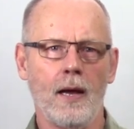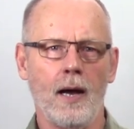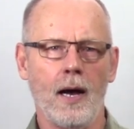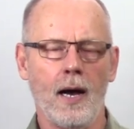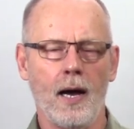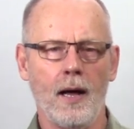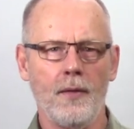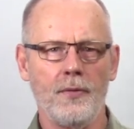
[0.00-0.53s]

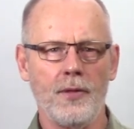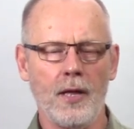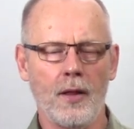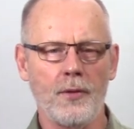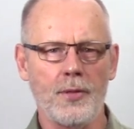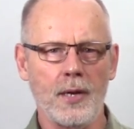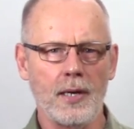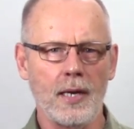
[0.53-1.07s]
uh, the
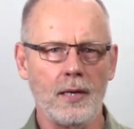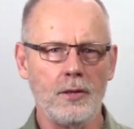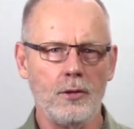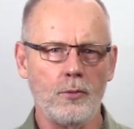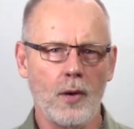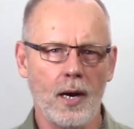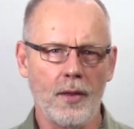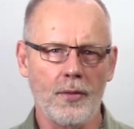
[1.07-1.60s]
other thing that you
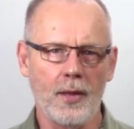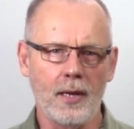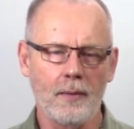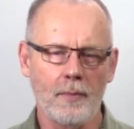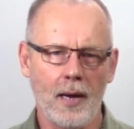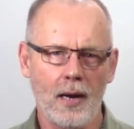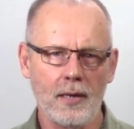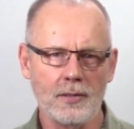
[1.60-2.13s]
want to think
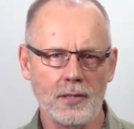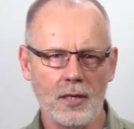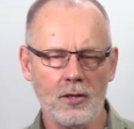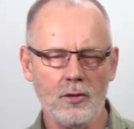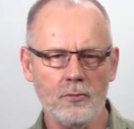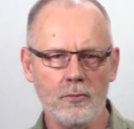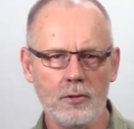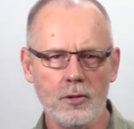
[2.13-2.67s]
about is that
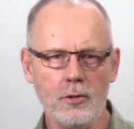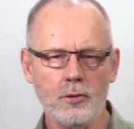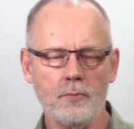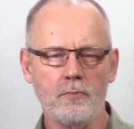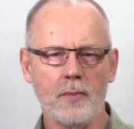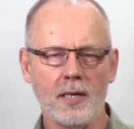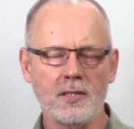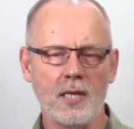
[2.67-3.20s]
you you
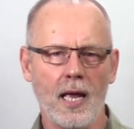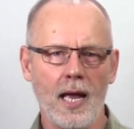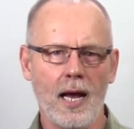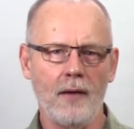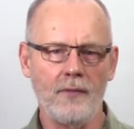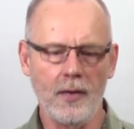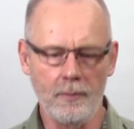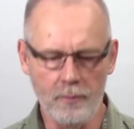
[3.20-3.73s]
must have a